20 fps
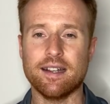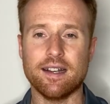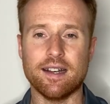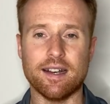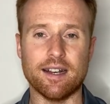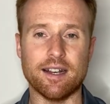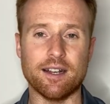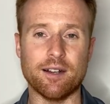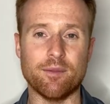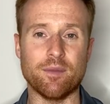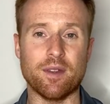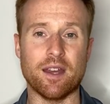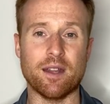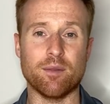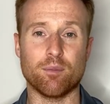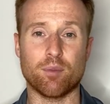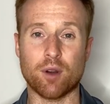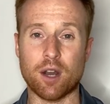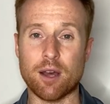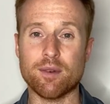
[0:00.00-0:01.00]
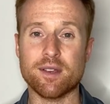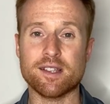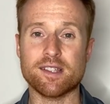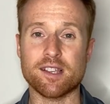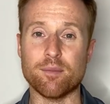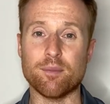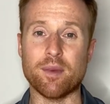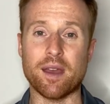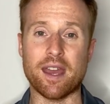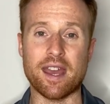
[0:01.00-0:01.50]
And probably
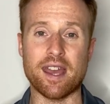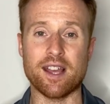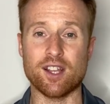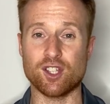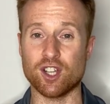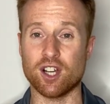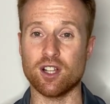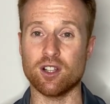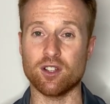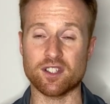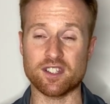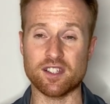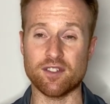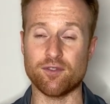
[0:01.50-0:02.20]
some AHL looks.